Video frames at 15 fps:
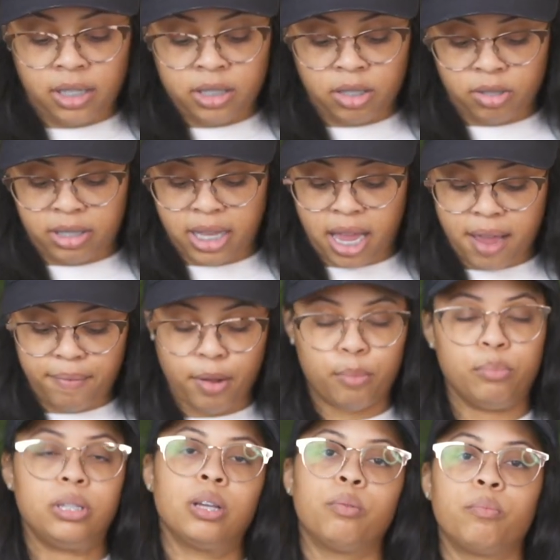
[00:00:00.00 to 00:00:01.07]
So say if
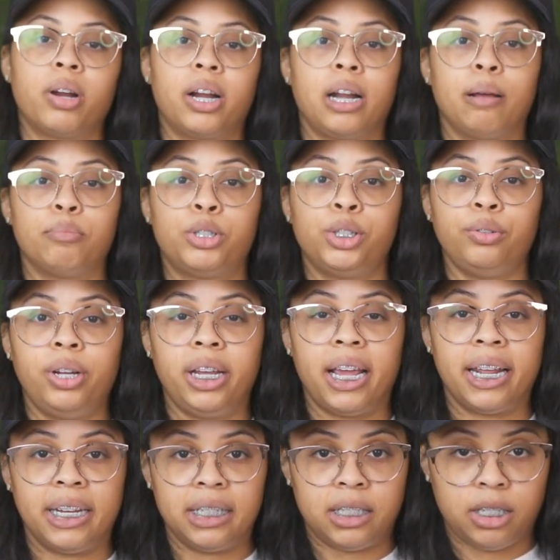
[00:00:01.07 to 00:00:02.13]
I'm somewhere and I'm shooting
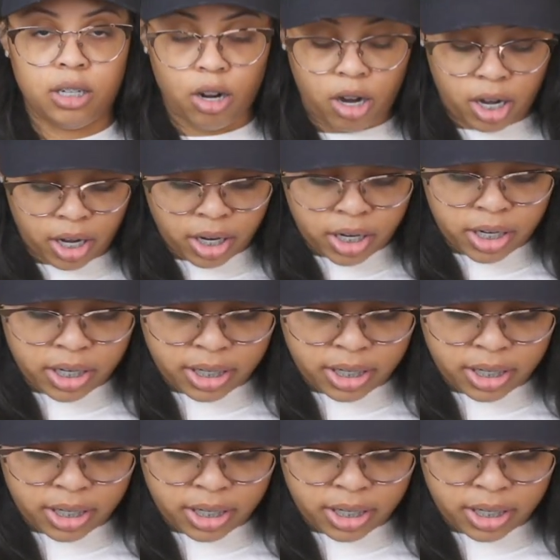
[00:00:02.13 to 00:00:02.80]
and it's dark